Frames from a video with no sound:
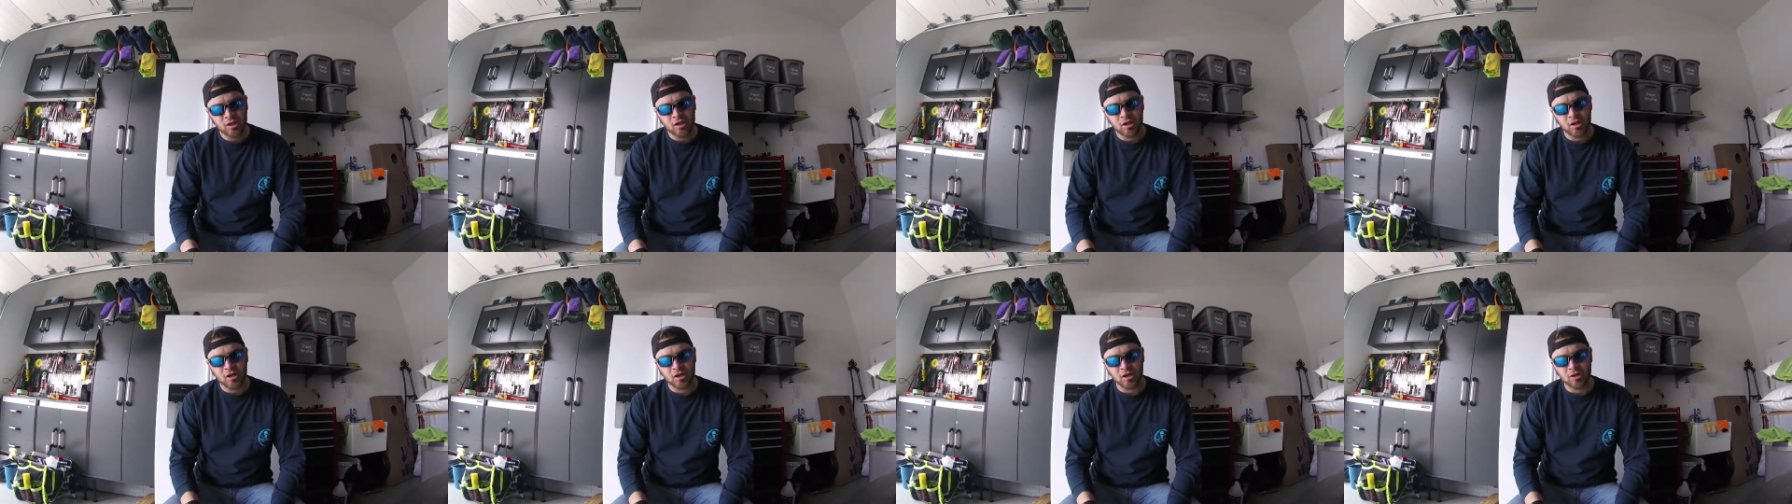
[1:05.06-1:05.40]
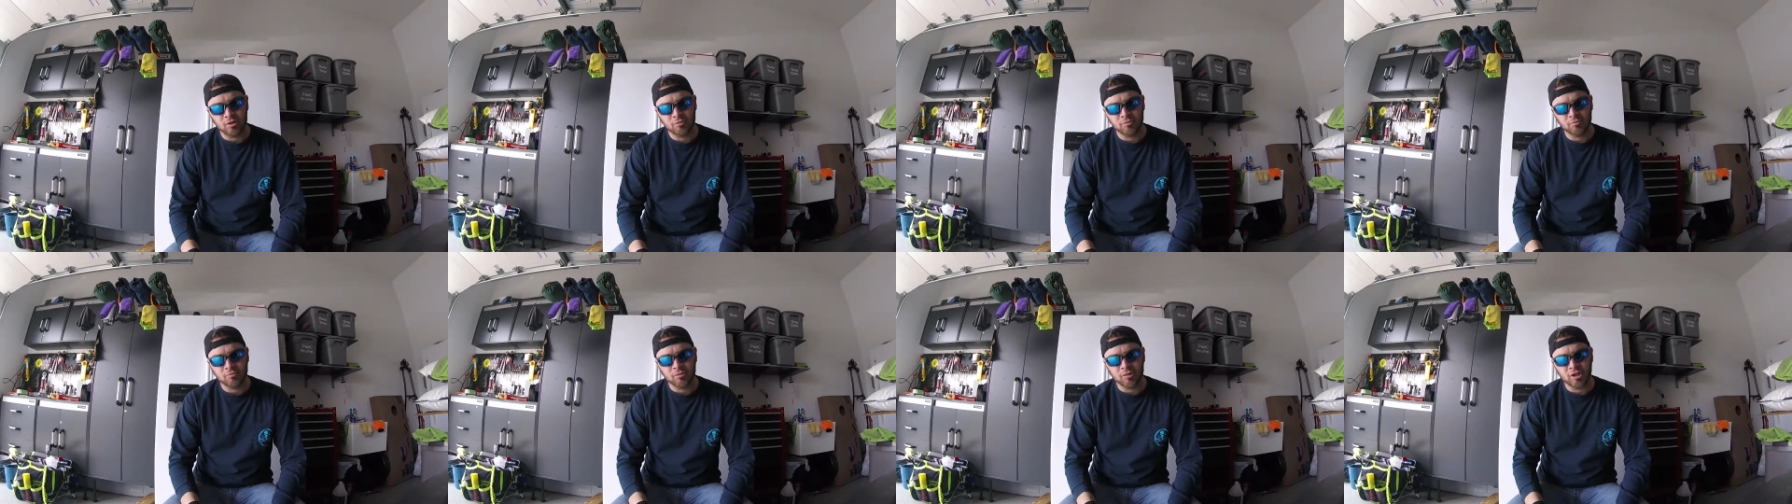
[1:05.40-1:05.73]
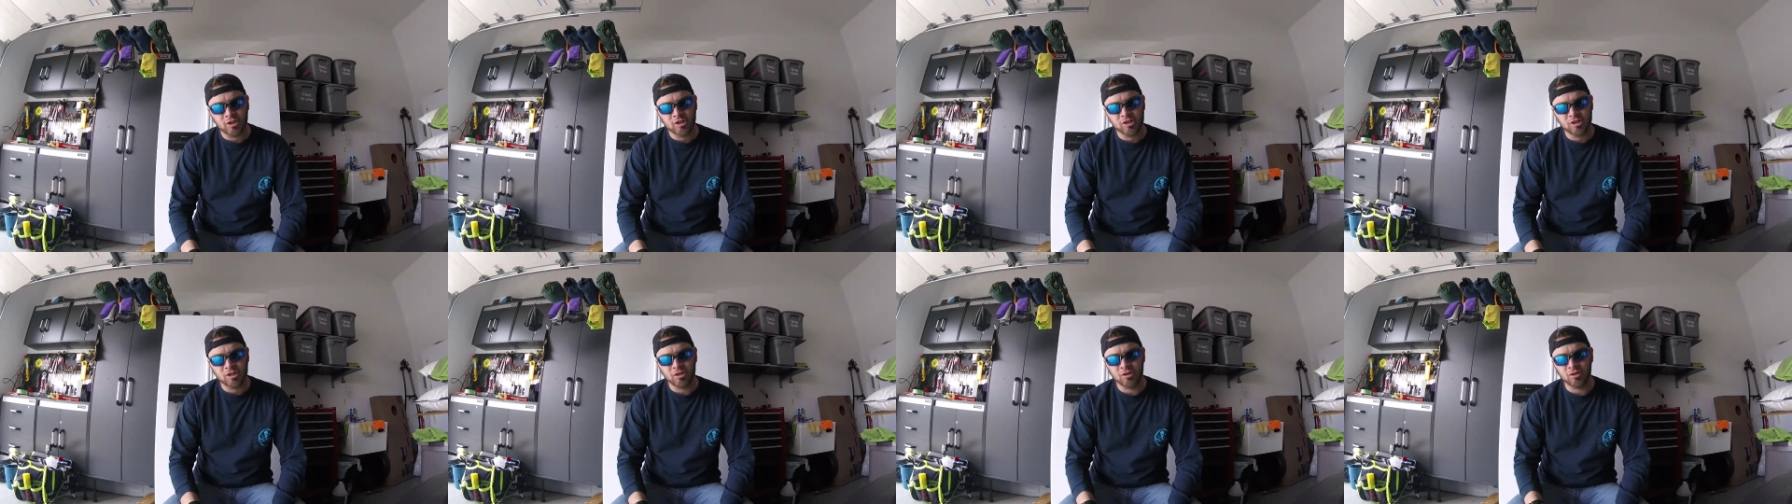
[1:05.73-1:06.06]

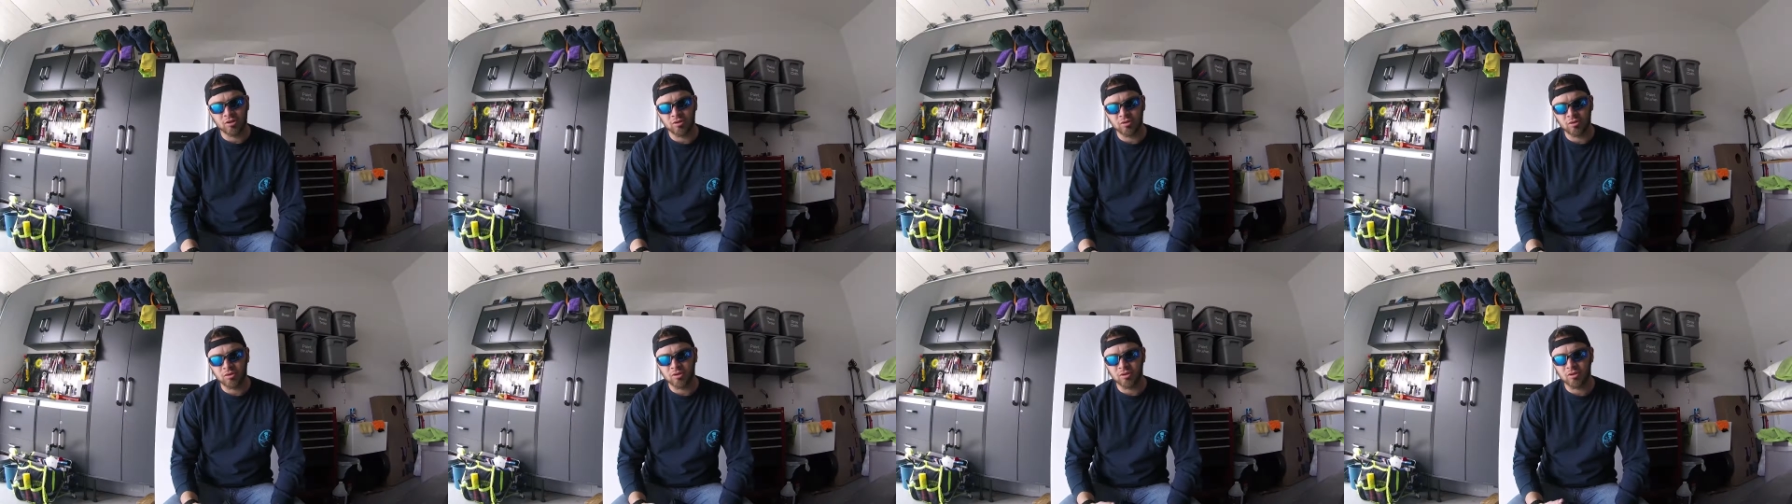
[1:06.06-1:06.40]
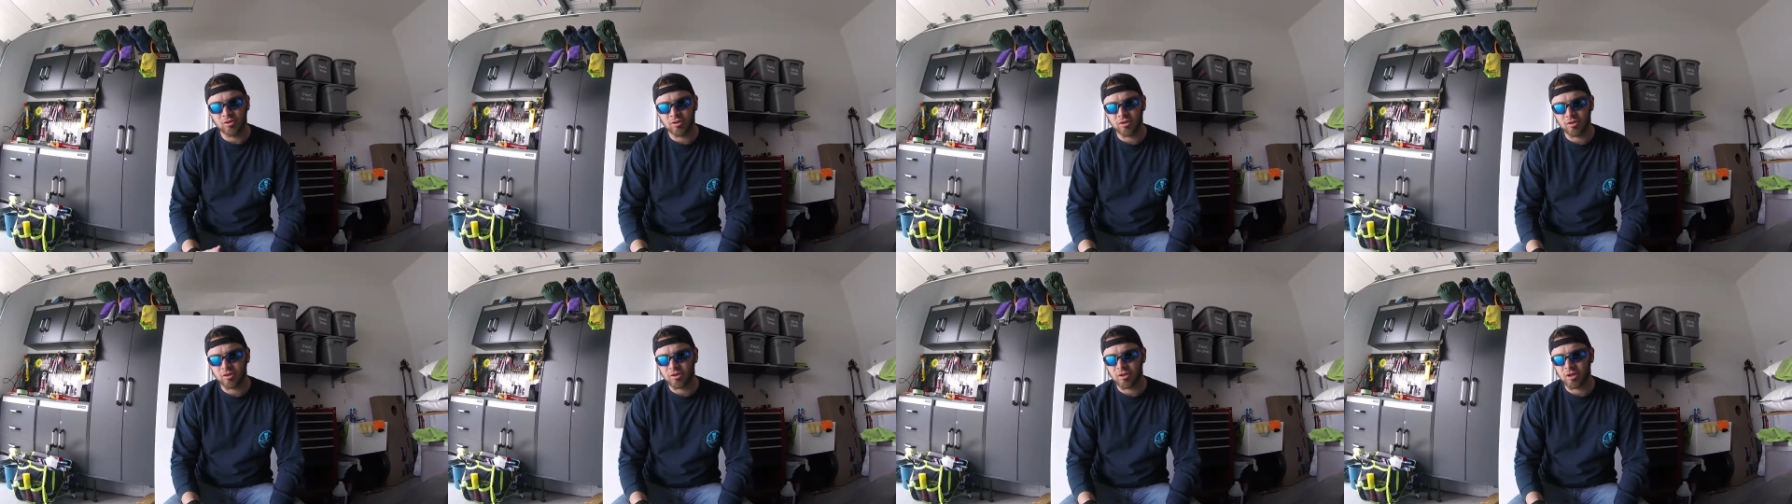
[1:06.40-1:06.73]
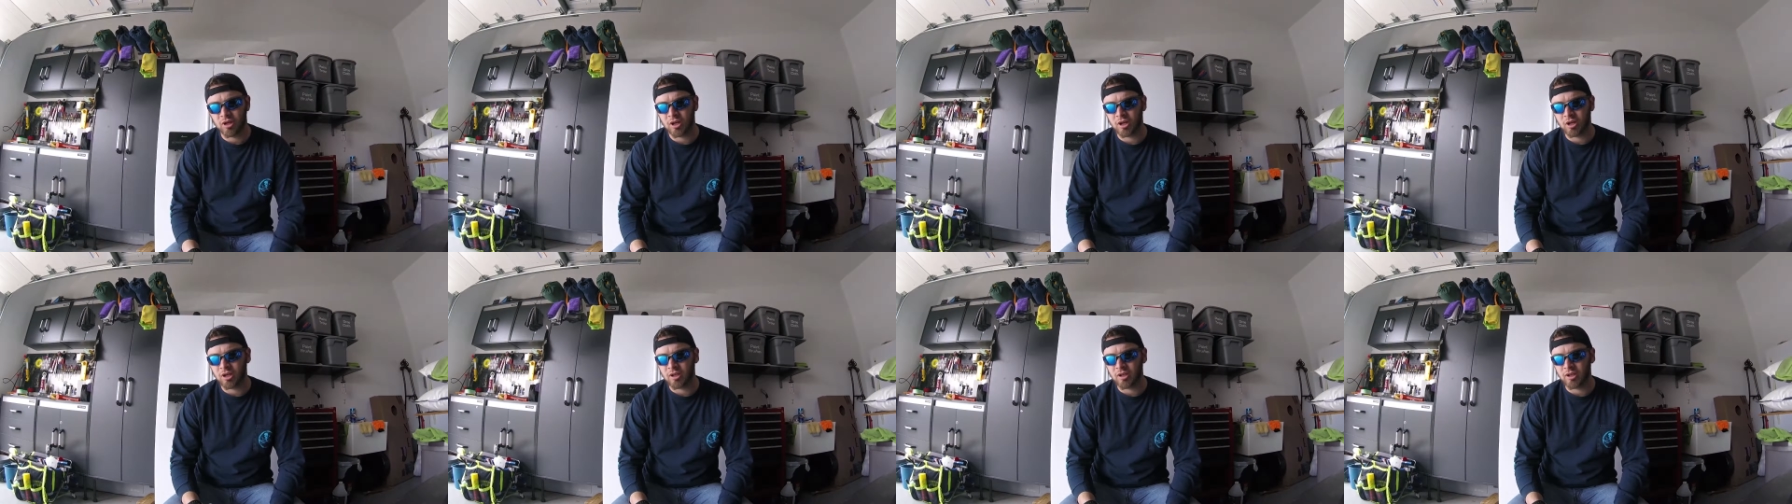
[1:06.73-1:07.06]
until,
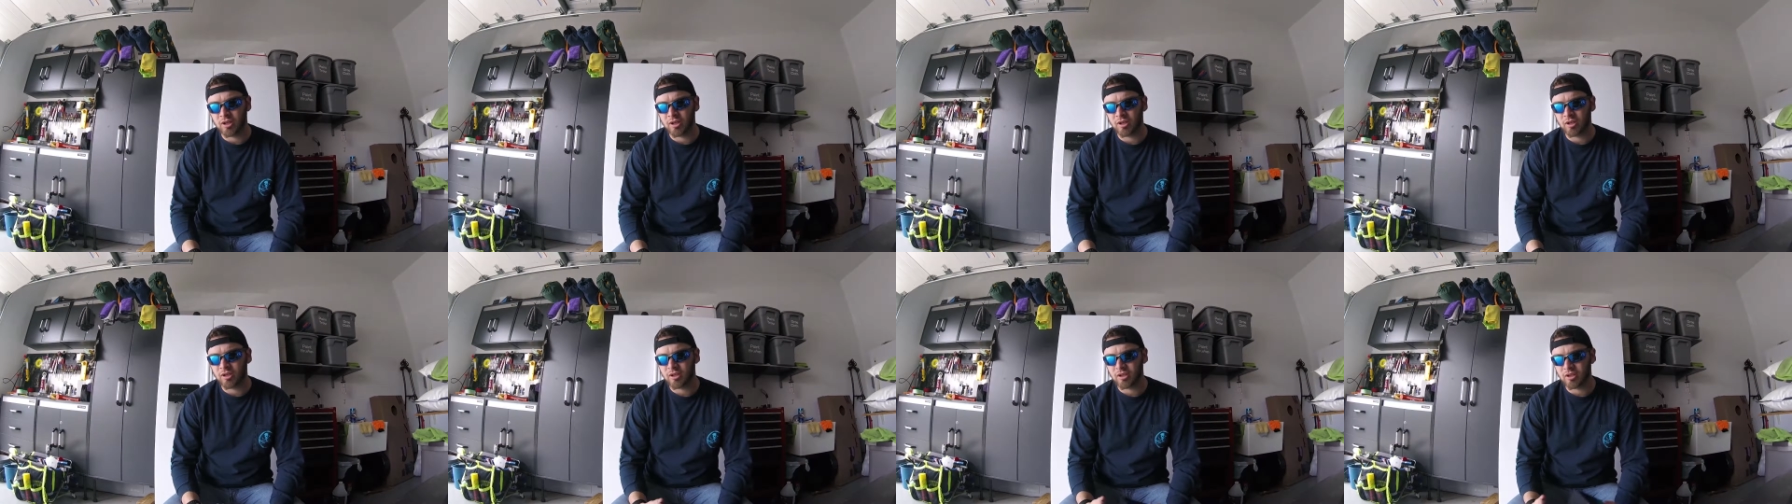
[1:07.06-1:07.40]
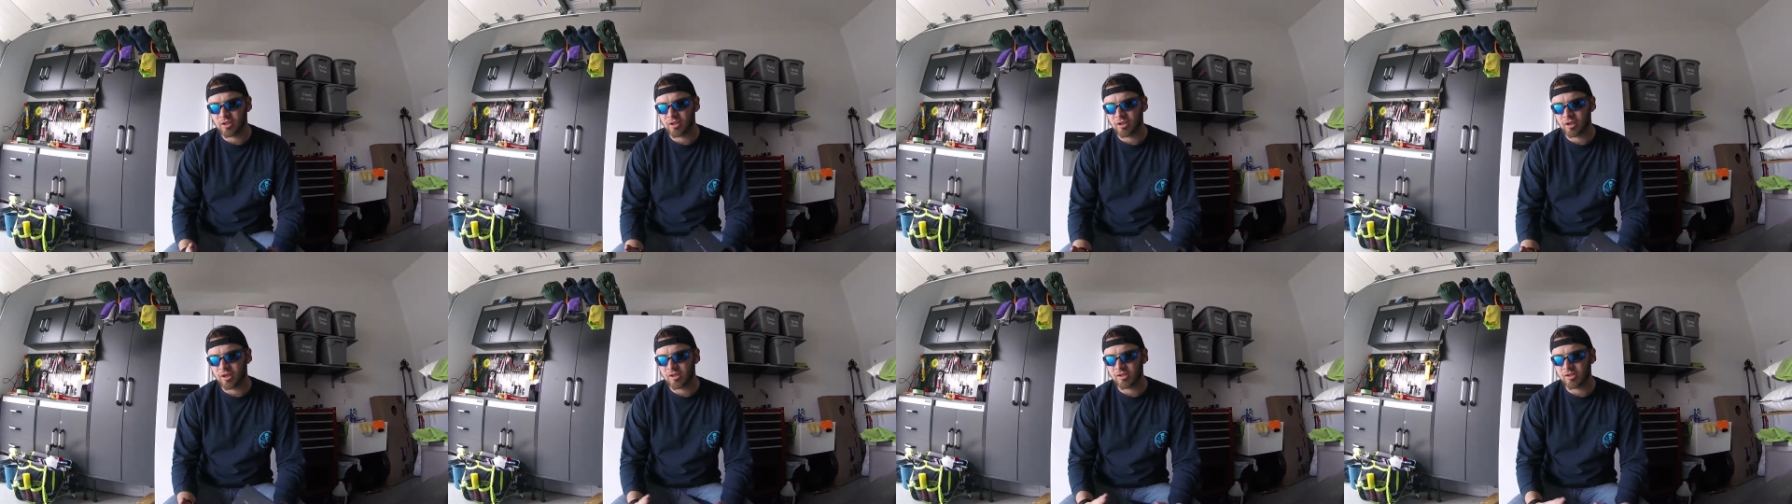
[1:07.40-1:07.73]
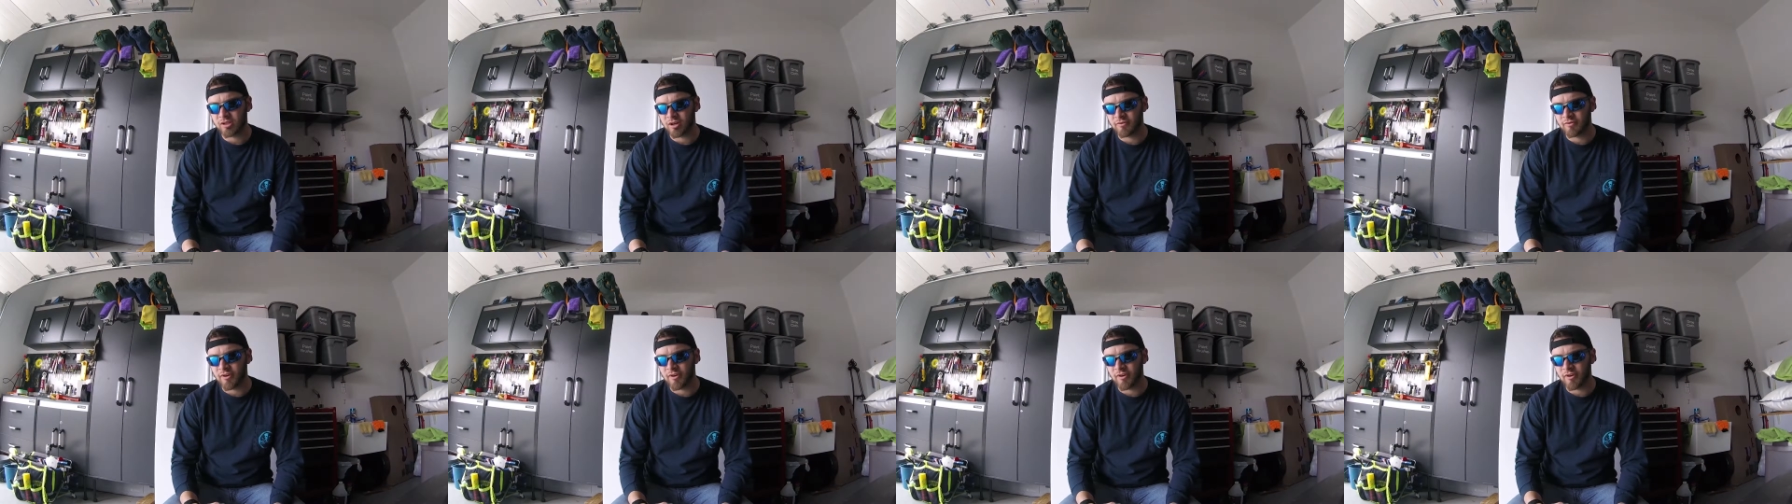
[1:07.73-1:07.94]
like I said,